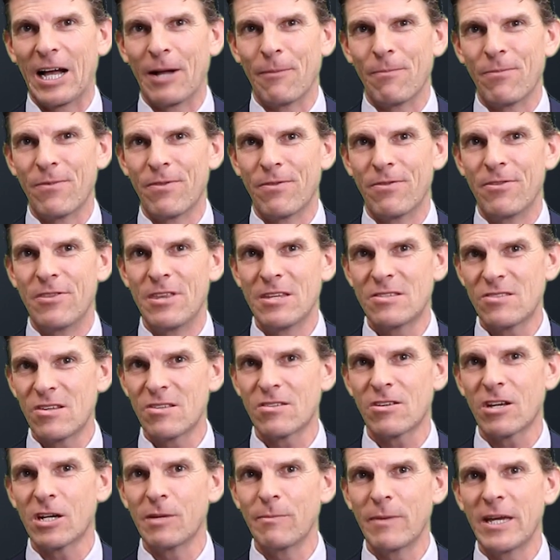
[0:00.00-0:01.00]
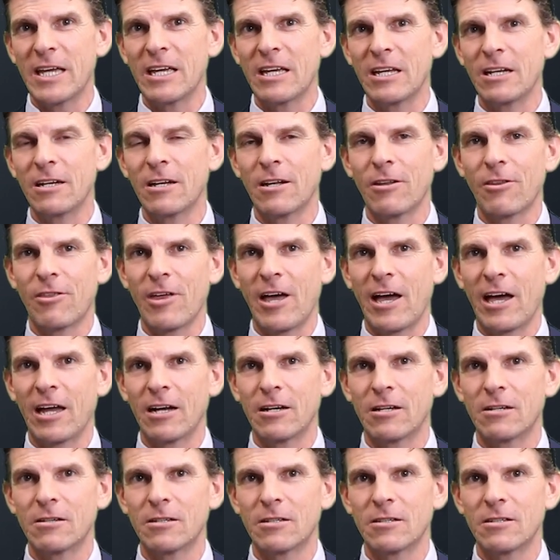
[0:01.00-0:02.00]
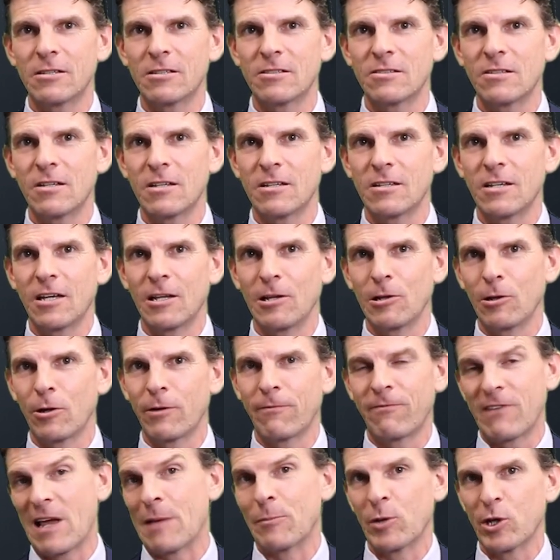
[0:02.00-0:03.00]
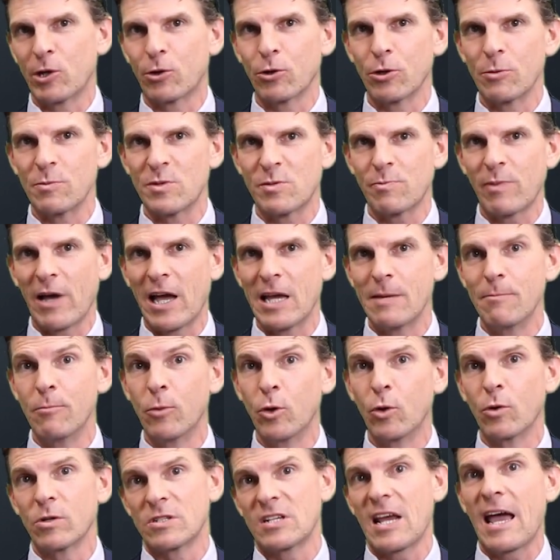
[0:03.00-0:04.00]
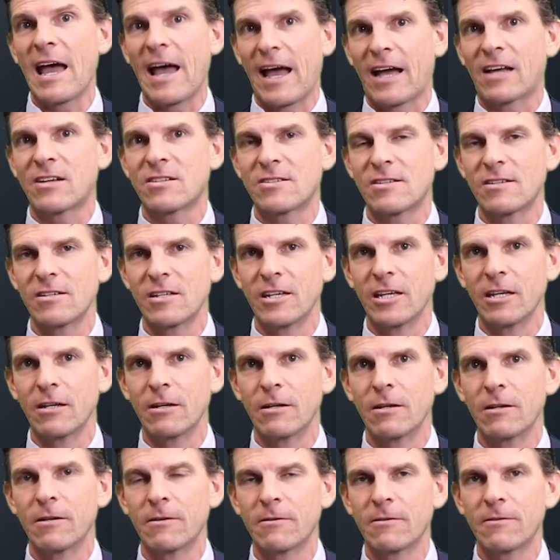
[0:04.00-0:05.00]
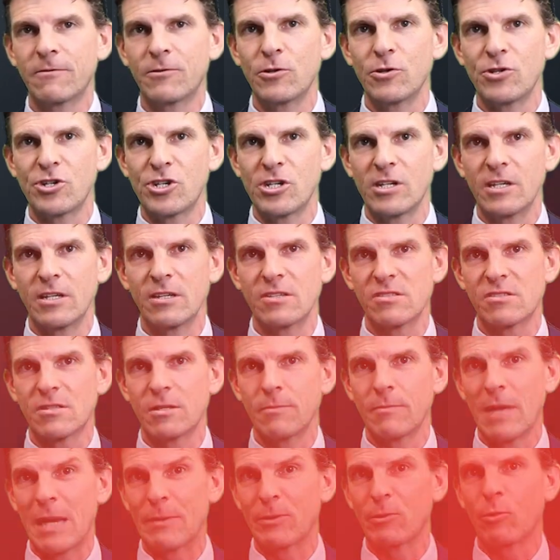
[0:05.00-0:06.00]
this is going to mean that a lot of family groups pay more tax in future years than maybe